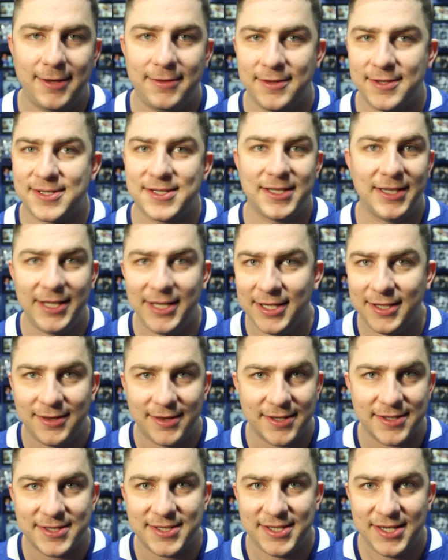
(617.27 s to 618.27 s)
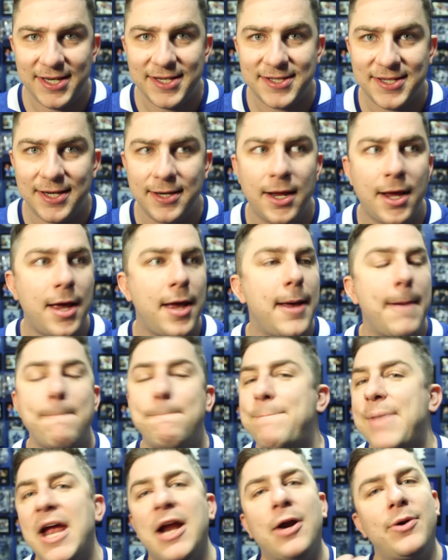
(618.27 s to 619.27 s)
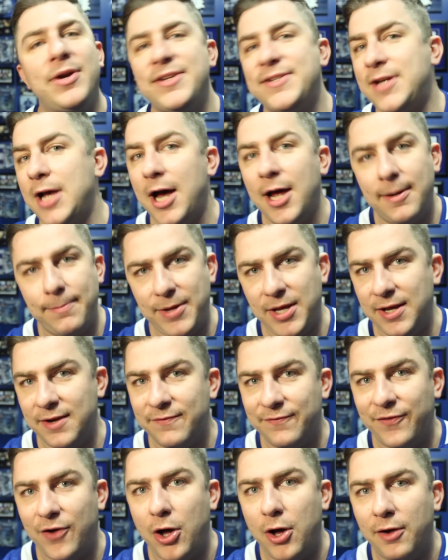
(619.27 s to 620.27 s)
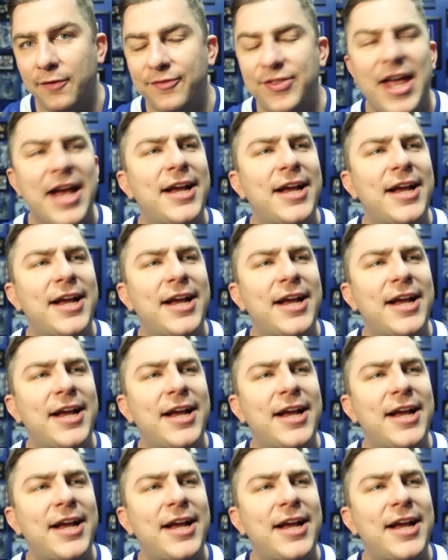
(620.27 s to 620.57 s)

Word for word: in this league this season, Barrie's got to be involved.